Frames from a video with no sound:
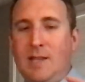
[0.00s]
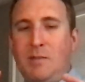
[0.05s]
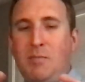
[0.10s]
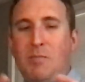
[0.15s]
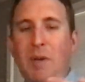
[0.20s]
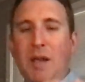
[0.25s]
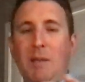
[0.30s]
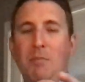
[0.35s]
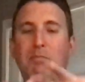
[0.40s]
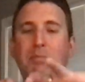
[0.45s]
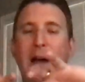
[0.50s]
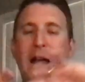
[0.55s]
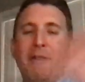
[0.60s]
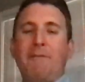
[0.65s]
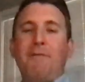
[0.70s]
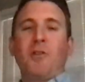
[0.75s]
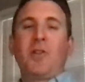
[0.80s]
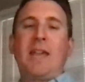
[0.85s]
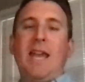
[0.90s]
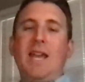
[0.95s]
big
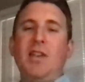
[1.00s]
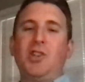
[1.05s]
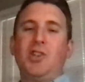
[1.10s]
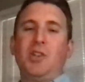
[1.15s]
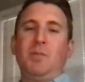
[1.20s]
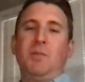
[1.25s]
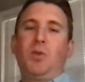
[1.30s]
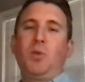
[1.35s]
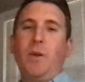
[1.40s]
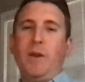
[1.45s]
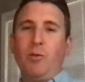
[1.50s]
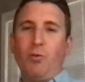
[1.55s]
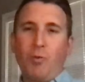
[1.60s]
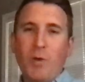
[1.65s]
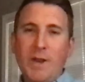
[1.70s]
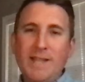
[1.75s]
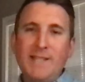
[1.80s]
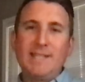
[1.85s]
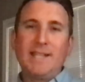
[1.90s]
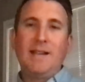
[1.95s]
bifurcation between
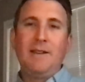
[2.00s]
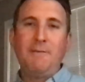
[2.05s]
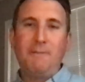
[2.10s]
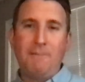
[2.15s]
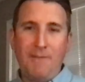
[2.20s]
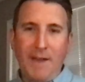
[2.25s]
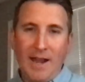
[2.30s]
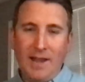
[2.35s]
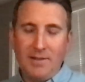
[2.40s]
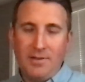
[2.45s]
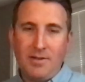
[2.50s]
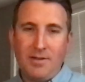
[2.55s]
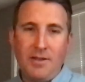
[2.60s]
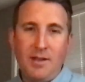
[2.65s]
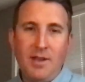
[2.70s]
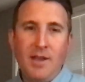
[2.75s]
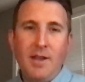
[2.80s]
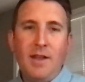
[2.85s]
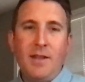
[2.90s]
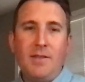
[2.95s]
reason and faith
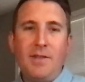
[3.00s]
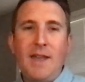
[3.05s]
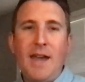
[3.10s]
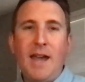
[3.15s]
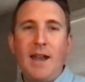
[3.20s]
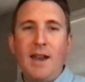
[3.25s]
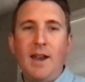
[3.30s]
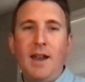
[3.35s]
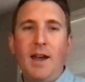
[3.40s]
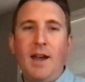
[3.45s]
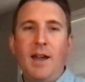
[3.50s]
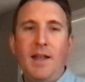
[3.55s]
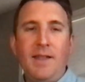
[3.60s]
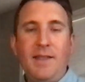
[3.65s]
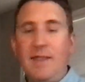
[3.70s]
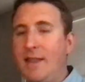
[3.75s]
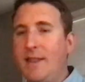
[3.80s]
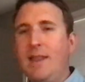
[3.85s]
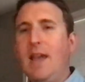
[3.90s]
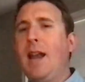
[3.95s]
that
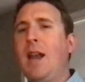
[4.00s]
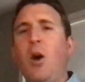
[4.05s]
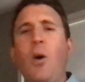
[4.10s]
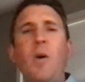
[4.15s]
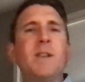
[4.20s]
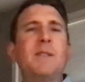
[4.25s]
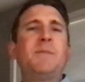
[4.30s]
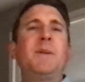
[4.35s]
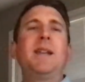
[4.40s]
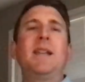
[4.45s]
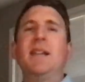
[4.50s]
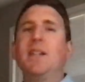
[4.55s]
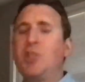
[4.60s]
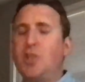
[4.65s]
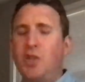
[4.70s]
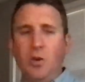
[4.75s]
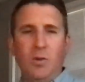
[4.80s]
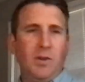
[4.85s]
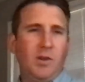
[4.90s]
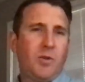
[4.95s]
had always been an
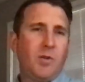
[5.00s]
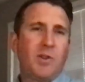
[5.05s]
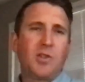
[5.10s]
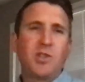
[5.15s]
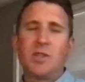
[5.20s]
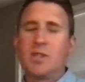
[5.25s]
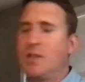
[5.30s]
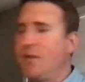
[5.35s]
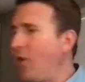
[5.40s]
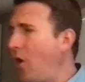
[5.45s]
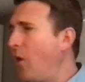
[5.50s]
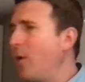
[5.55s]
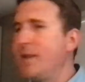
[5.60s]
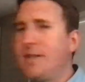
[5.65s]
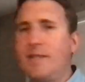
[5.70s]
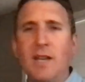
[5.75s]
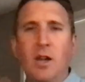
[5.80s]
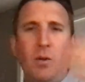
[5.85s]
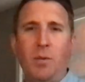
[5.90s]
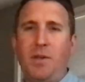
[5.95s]
issue, and Christians have always
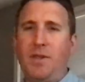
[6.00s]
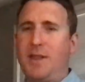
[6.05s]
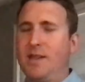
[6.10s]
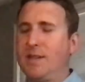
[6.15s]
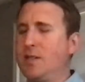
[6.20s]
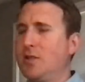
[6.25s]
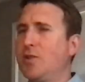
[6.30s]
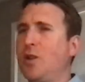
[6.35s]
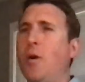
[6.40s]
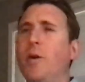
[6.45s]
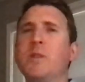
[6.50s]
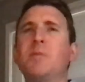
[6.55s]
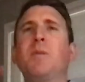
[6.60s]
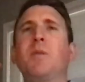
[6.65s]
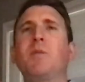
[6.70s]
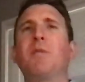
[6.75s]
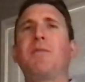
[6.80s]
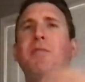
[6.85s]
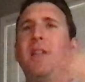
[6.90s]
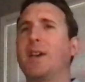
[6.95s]
dealt with this. There's always
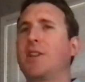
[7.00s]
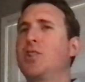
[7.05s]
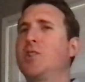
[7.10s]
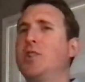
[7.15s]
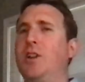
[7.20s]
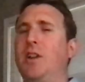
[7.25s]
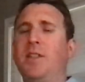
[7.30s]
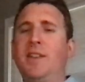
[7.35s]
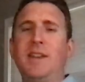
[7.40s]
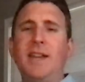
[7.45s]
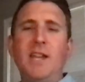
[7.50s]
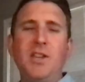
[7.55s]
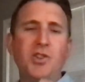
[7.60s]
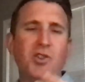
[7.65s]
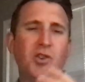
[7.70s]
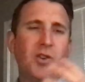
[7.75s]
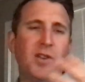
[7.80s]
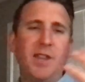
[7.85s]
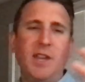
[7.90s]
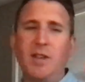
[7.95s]
been reflection on the
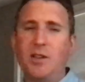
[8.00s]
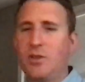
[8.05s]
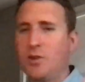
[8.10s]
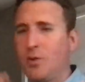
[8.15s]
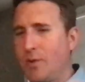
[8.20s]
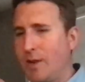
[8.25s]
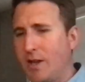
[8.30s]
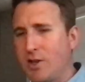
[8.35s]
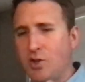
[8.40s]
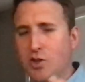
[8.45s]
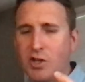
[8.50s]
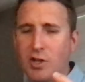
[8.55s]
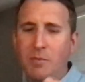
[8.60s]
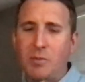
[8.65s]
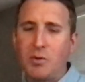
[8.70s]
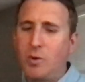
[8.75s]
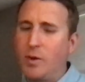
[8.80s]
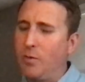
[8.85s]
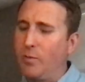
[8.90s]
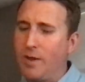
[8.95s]
nature and the interrelationship
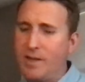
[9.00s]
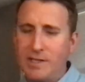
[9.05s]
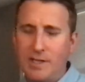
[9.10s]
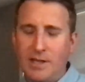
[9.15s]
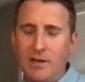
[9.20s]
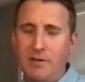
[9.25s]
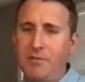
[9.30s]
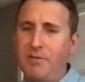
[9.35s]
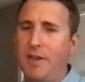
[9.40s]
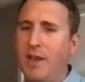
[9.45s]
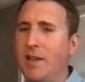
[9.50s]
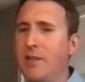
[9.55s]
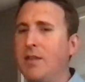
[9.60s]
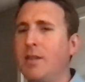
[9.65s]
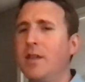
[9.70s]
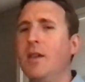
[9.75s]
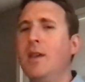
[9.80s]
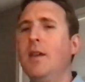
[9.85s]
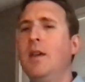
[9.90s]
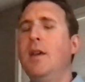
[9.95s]
between reason and faith.
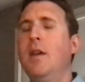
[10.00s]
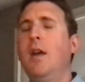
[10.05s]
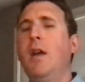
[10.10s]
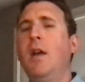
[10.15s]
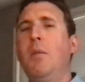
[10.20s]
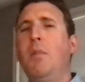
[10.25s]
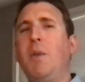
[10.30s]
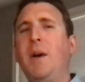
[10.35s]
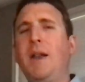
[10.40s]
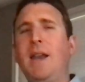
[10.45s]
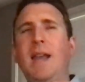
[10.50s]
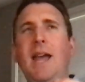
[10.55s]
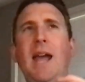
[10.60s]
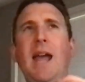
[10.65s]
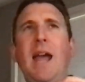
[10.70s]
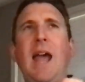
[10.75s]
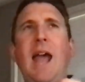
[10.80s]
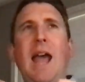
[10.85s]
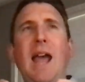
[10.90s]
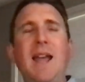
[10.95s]
But
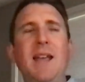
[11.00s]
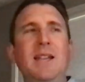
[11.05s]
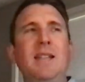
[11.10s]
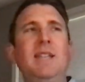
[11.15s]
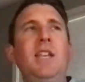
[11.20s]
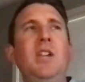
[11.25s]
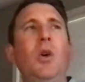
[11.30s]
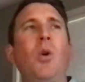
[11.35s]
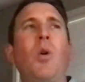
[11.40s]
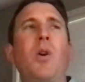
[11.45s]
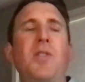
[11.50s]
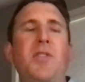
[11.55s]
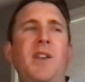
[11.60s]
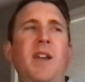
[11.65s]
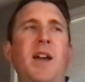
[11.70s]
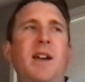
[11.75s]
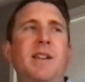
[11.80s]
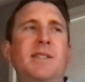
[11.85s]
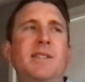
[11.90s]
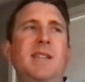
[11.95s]
in
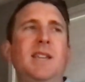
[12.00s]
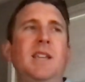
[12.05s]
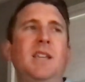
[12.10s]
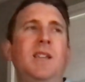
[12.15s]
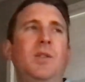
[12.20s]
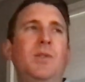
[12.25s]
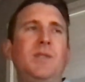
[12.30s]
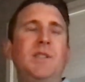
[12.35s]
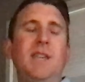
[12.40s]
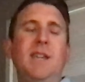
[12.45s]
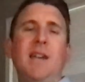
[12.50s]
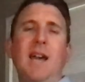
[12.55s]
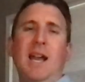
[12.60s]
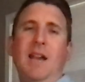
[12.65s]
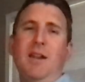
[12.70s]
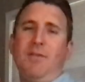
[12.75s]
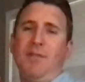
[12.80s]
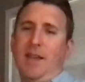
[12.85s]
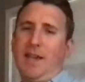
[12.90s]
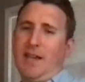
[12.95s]
neo-orthodoxy, you see
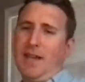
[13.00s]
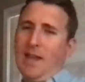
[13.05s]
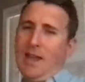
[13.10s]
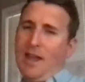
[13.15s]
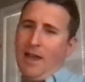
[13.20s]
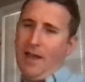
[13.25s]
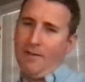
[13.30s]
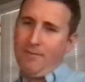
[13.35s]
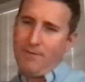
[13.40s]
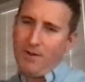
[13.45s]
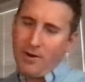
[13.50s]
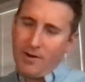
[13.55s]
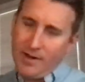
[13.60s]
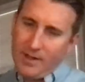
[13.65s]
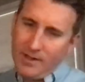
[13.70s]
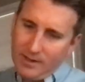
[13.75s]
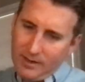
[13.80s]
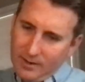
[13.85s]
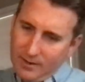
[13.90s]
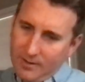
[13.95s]
kind of like a
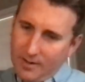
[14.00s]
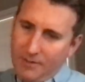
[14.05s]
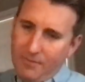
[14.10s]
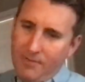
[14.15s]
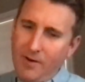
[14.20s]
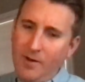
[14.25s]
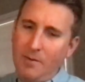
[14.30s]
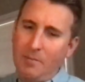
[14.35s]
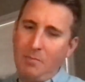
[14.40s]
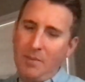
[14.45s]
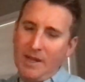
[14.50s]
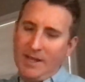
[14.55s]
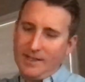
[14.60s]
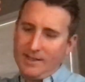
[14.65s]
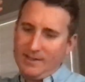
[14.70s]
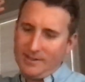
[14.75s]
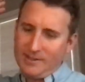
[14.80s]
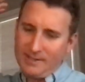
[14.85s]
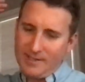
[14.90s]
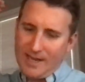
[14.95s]
very
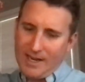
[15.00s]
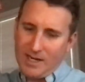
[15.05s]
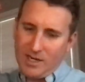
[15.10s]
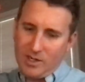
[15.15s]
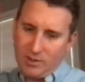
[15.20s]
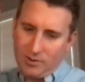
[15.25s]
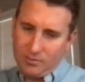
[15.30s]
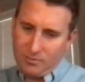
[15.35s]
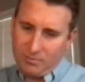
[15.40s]
big stake